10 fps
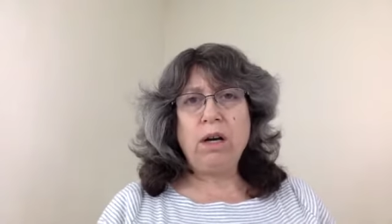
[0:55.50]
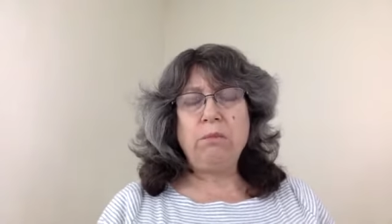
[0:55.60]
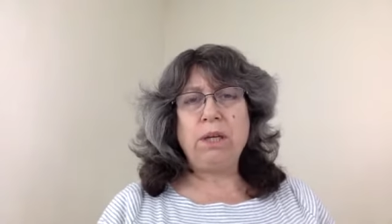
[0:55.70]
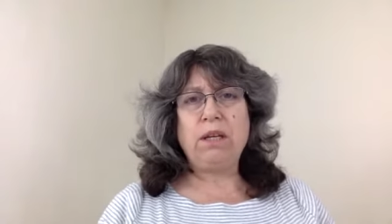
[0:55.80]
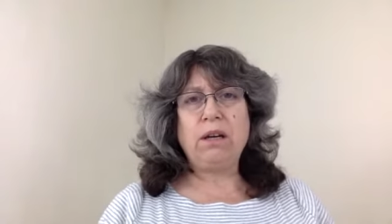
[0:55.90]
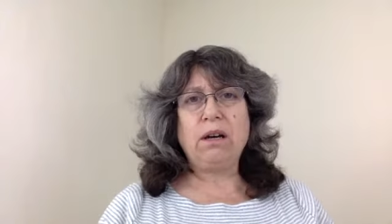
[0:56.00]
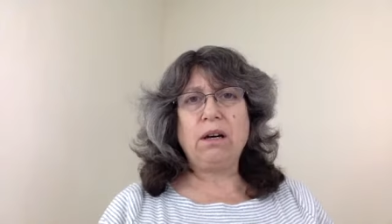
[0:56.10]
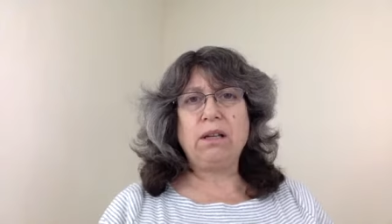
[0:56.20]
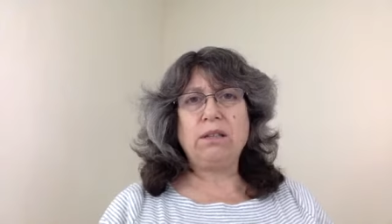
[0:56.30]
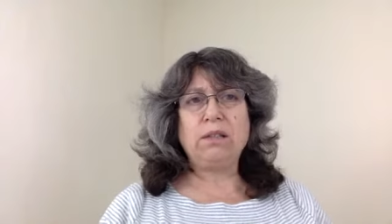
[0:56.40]

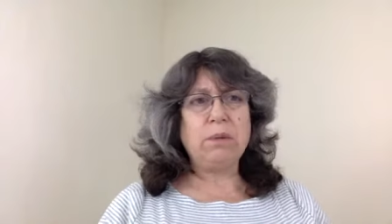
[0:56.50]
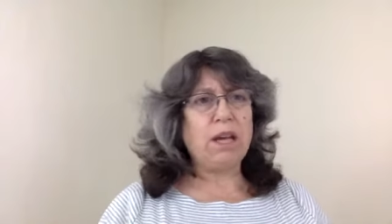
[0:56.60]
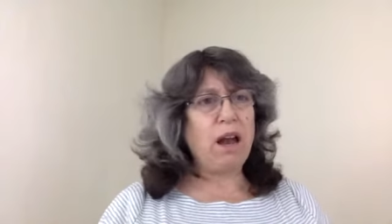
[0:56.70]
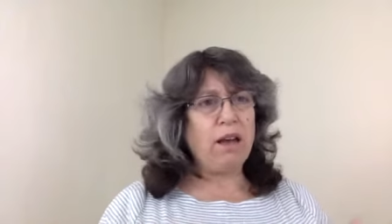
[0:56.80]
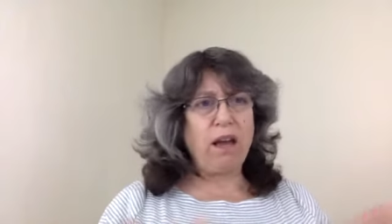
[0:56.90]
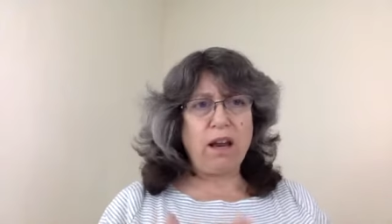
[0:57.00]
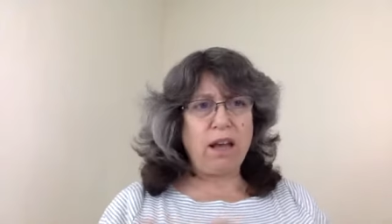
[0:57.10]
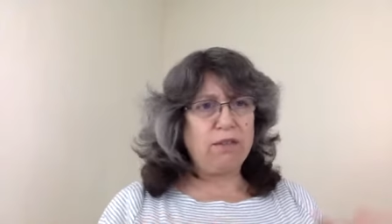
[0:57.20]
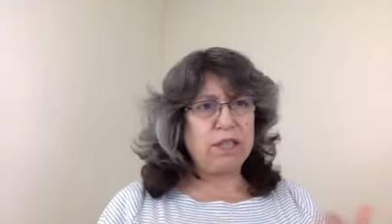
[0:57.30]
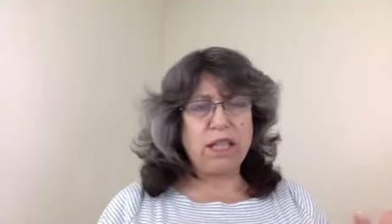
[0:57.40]
because I mean, and I and
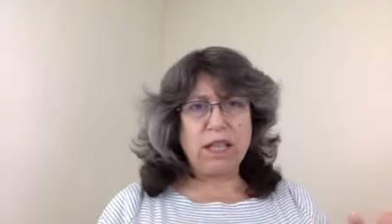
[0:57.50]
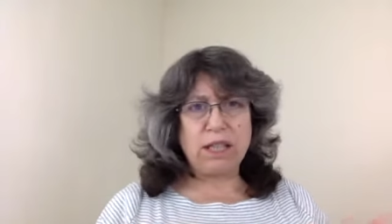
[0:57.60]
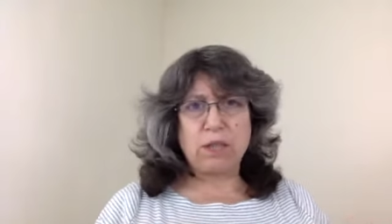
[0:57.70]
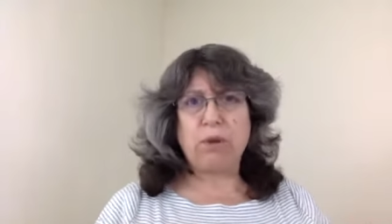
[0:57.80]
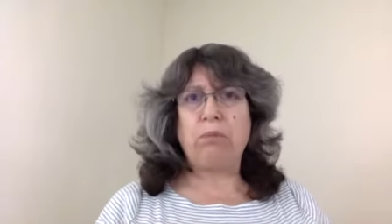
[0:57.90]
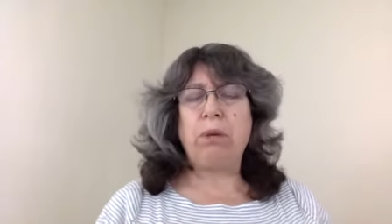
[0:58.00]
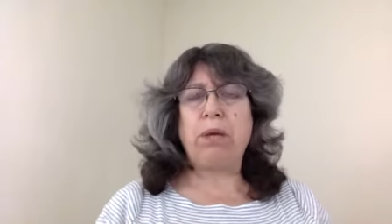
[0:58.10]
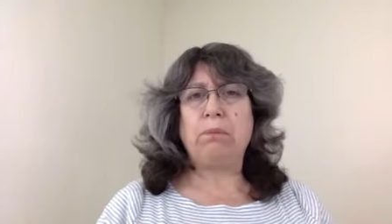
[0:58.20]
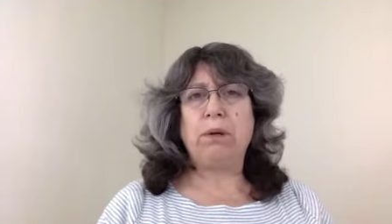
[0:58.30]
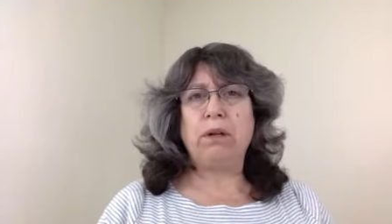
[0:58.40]
I've seen this with
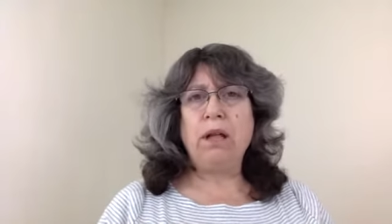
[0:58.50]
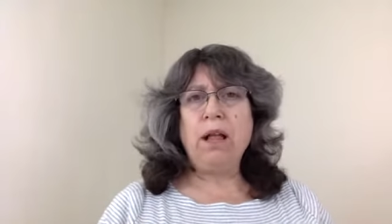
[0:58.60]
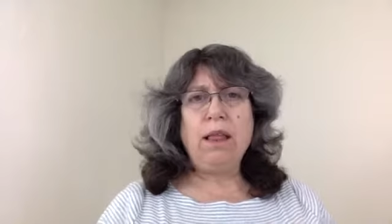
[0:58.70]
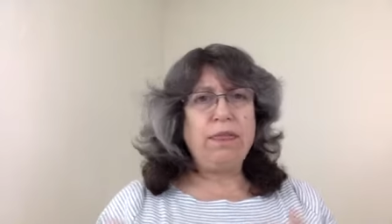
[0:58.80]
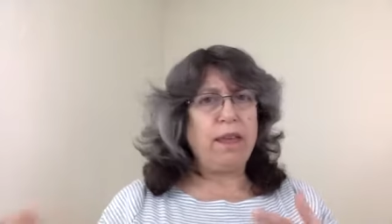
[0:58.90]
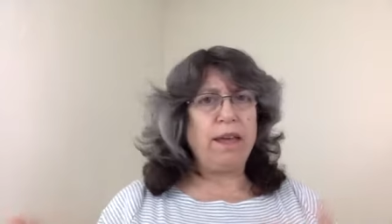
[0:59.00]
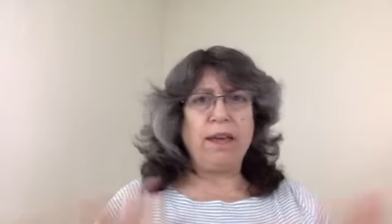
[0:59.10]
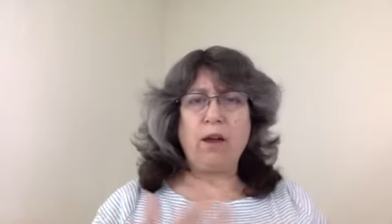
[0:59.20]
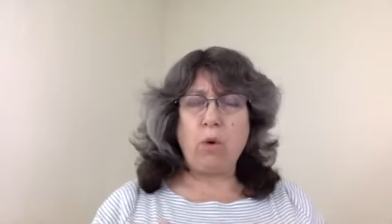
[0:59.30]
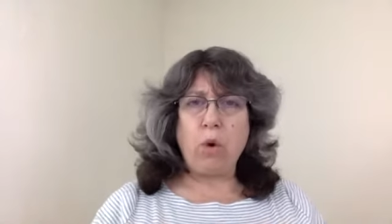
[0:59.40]
people. They
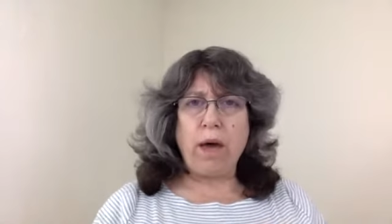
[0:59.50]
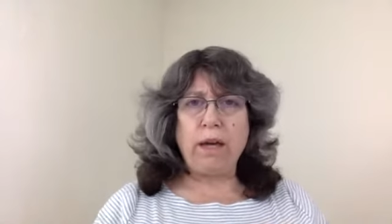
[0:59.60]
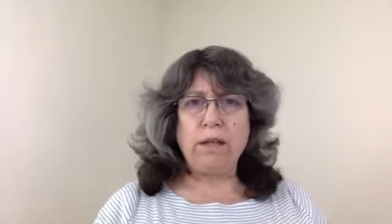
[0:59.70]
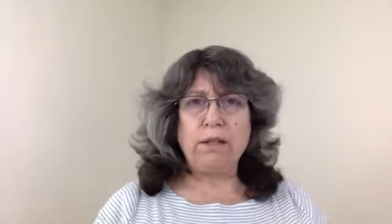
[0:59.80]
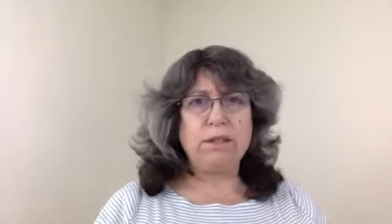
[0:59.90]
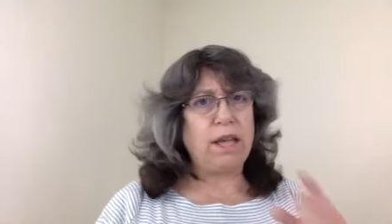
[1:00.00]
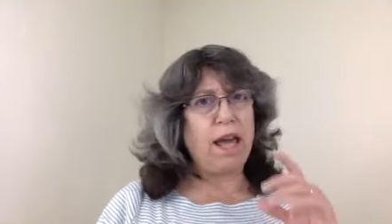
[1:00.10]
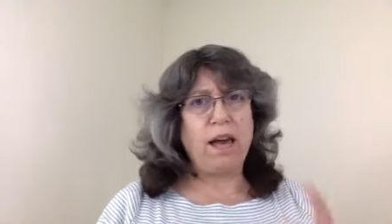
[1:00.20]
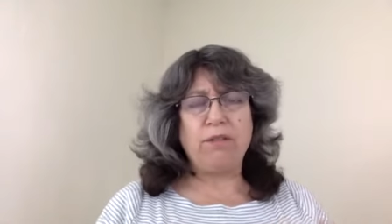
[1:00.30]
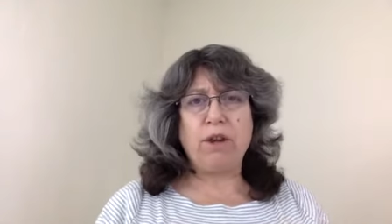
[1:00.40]
get oils, they
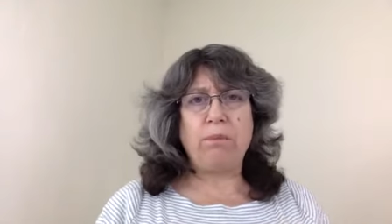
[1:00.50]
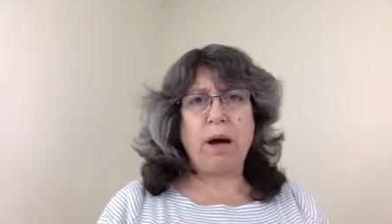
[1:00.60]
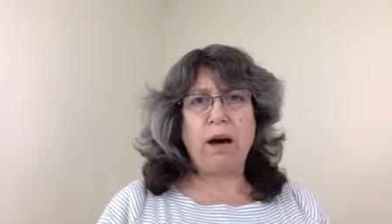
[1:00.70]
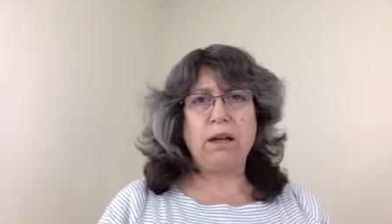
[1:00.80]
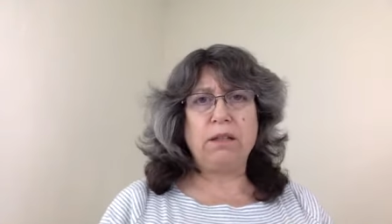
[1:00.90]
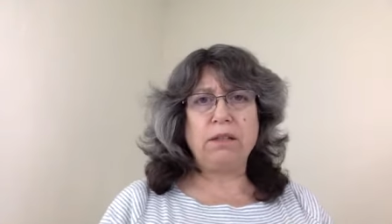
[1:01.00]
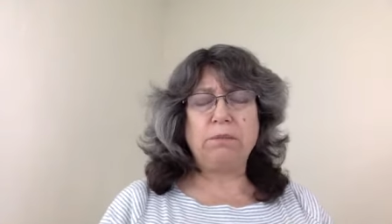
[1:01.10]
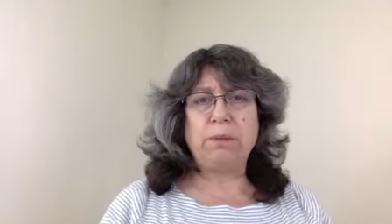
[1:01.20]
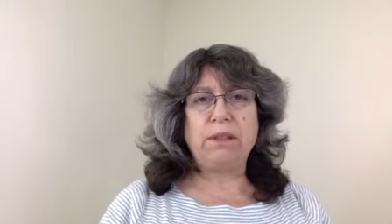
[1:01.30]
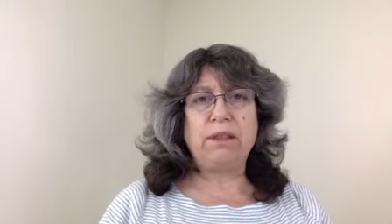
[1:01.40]
have their bottles,
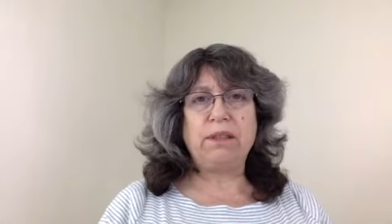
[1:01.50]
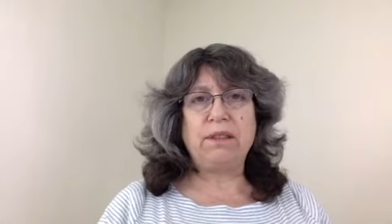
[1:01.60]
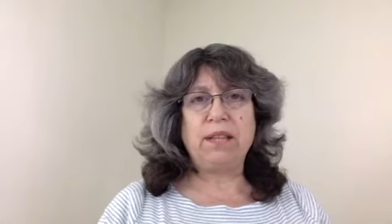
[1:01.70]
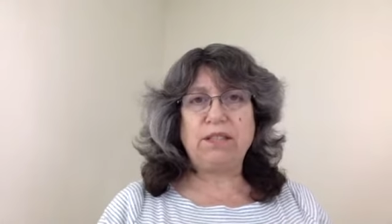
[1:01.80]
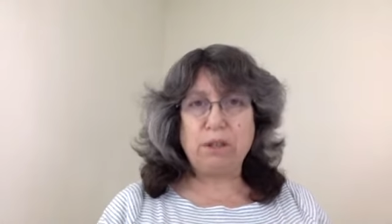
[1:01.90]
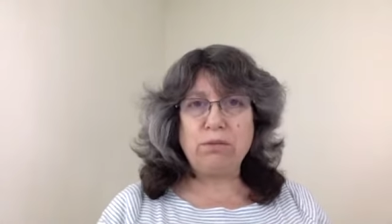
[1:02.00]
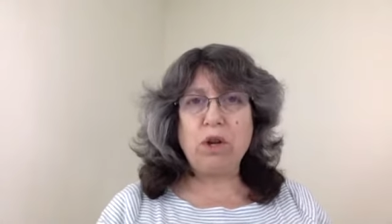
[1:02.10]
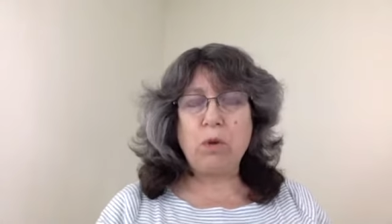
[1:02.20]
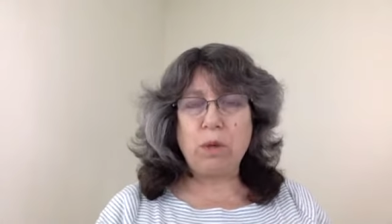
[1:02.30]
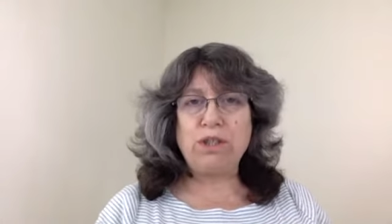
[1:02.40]
but they don't
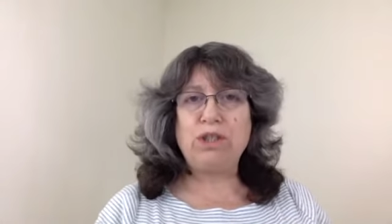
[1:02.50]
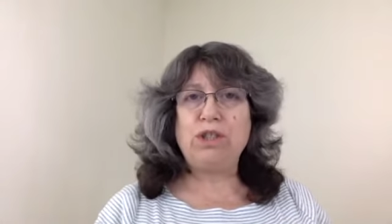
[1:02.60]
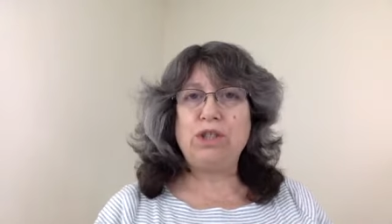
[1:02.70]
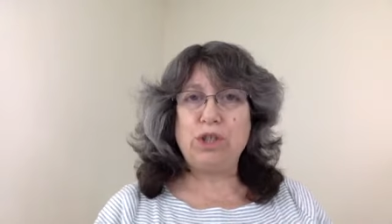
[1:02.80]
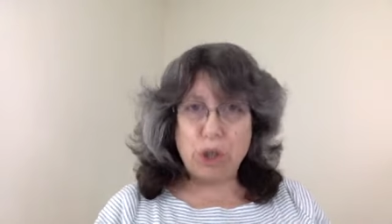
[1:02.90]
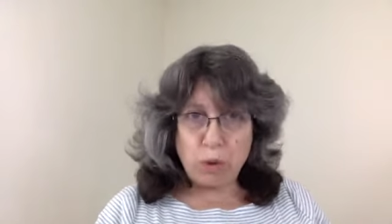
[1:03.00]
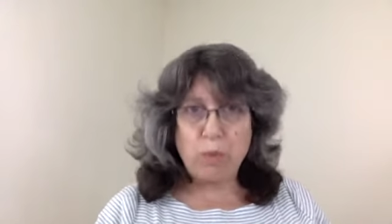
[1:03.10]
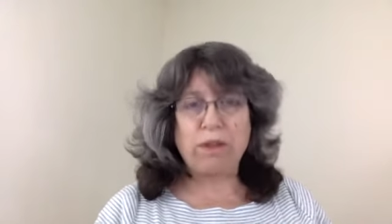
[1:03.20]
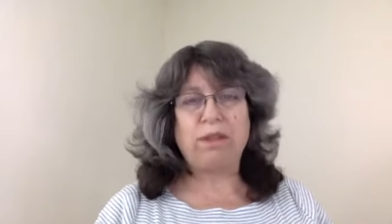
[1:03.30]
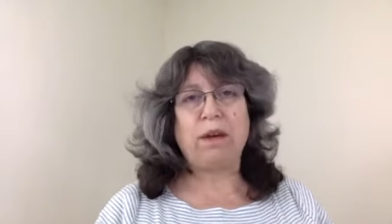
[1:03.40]
know what to do
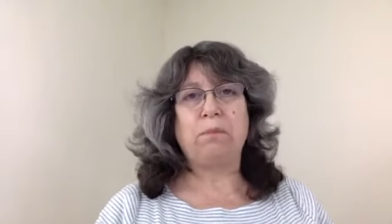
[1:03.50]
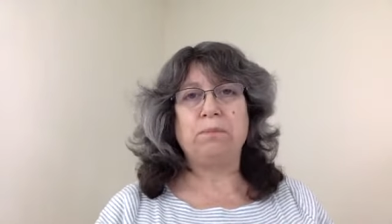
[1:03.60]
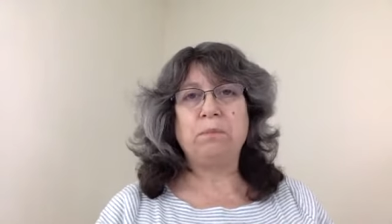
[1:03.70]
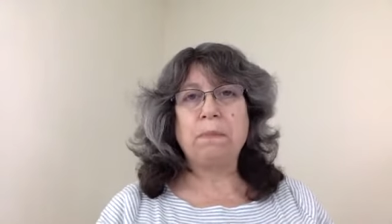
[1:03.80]
with them.